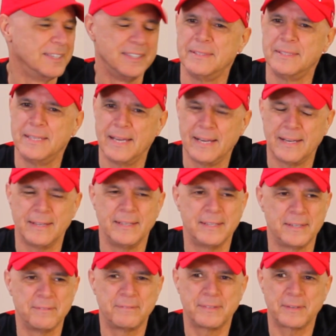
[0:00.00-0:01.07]
Yeah,
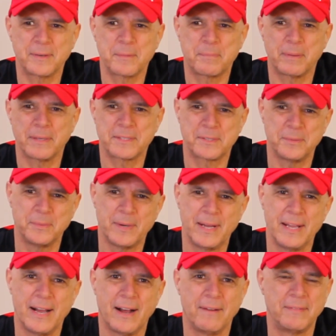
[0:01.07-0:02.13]
in a very pleasant
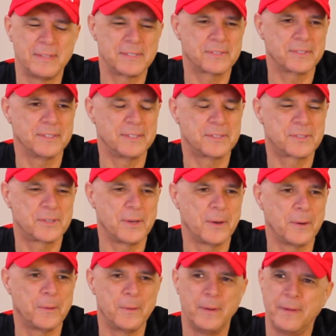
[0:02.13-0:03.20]
way, obviously.
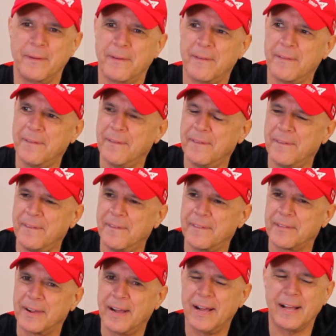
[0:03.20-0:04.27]
So,
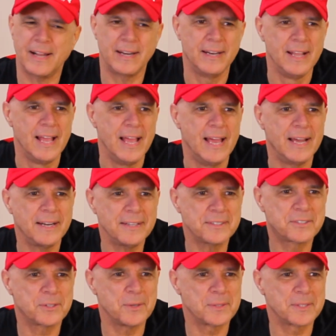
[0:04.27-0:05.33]
God, any
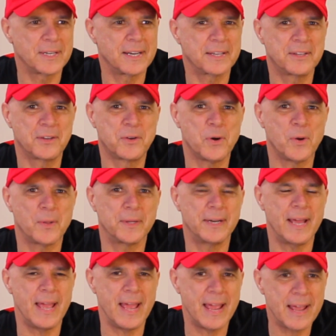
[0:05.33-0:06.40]
song that I could call an
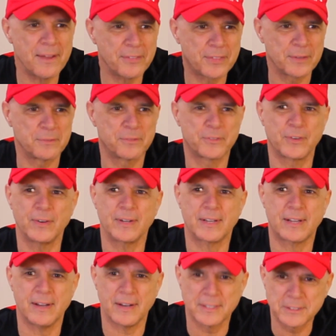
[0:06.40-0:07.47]
anthem for a
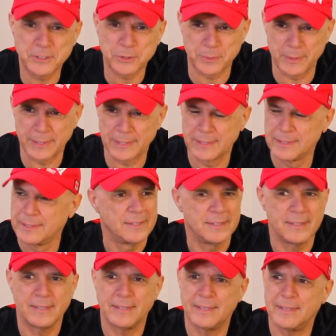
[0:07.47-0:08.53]
country,
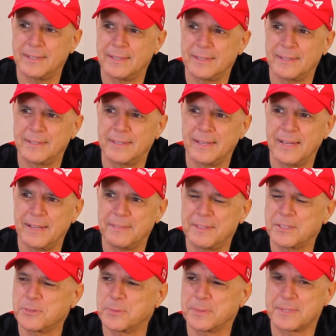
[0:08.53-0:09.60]
uh, and
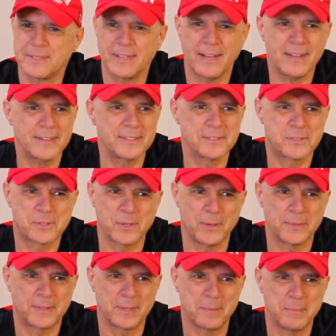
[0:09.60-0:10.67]
this was not
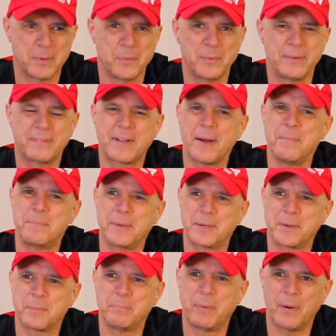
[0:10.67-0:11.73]
insulting, but we've got
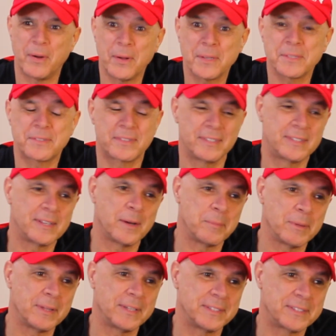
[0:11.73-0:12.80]
bigger balls, the
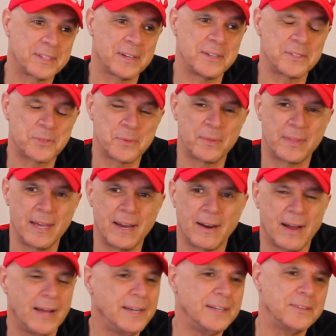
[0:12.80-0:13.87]
double entendre there.
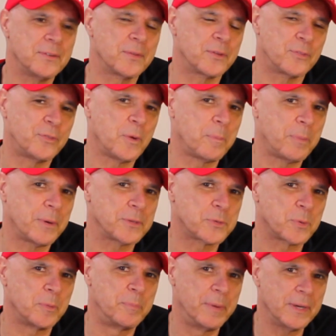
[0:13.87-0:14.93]
I didn't know the footballs
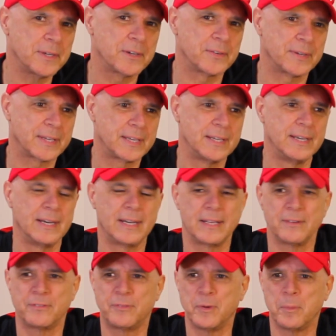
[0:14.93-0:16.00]
were bigger in
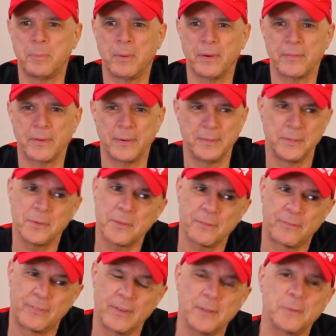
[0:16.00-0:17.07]
Canadian football, though. I knew the
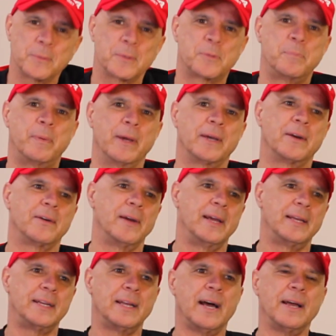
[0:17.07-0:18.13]
field was bigger.
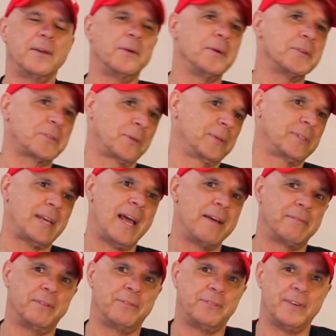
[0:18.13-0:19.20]
And I also, because I
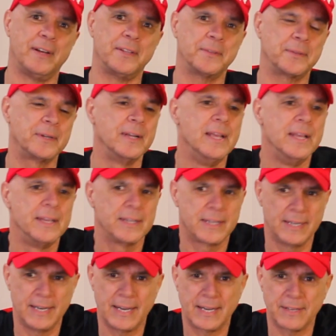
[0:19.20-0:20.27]
haven't followed
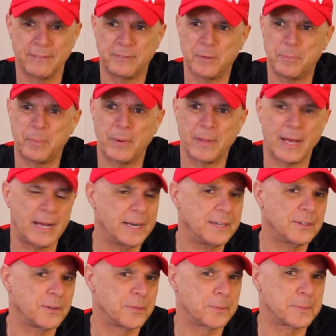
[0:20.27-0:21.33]
Canadian football, I didn't
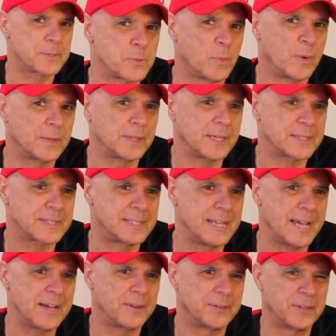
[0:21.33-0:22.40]
know there one less
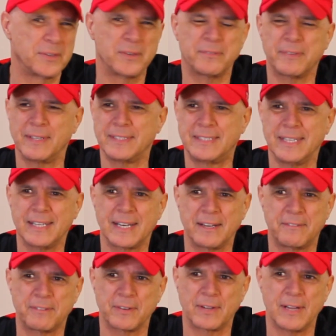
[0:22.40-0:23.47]
down, or if I did,
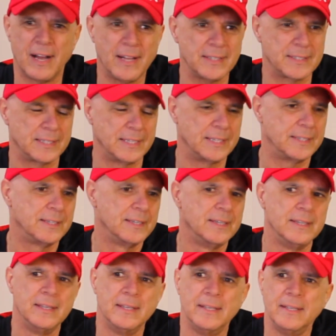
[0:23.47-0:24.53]
I'd forgotten it.
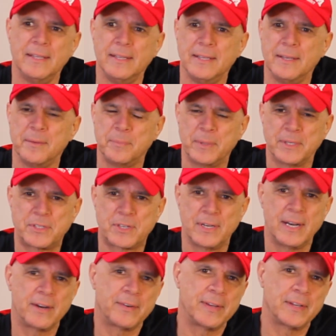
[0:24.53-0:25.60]
But
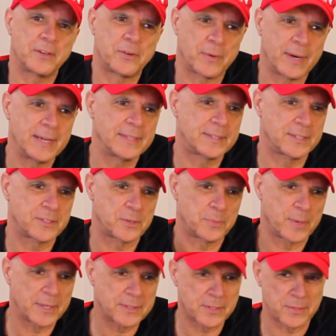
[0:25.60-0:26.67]
Janarian Grant is a
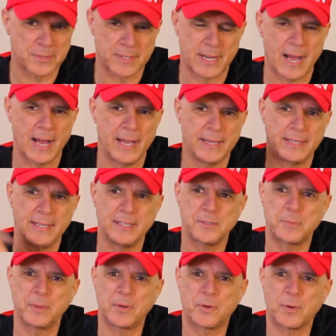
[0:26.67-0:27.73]
Rutgers guy, and he's
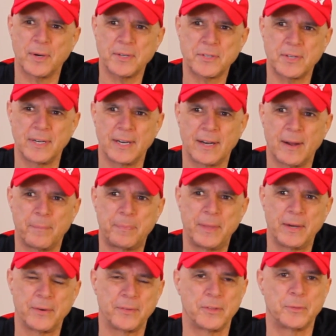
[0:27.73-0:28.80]
been crushing it up
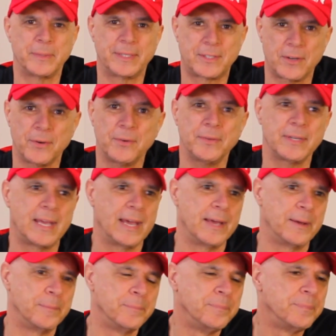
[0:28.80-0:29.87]
there in the return
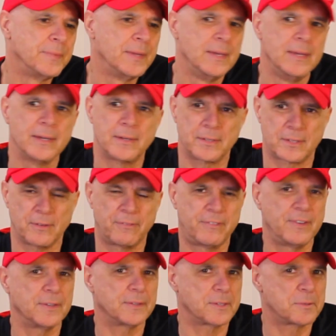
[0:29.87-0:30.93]
game because the
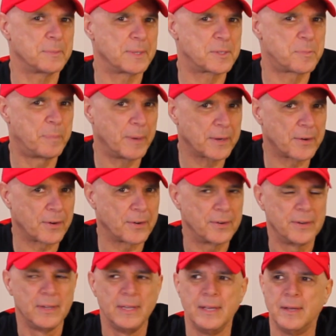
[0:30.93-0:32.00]
field is much bigger.
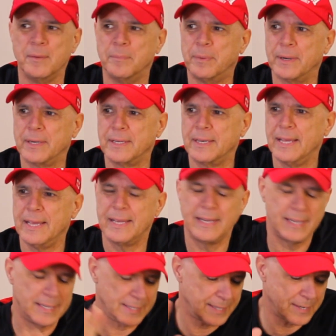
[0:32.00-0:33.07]
But
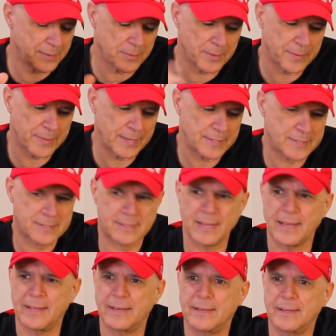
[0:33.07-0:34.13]
in all that
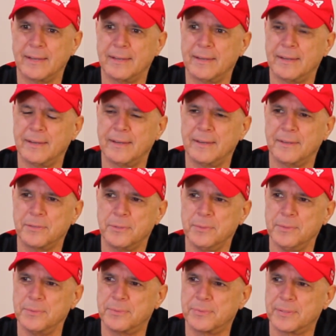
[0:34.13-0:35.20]
said, uh,
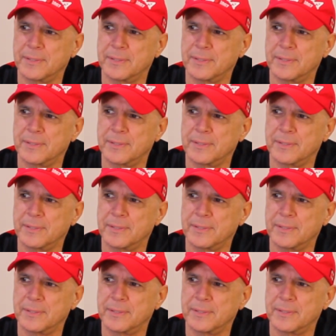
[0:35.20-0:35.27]
whew,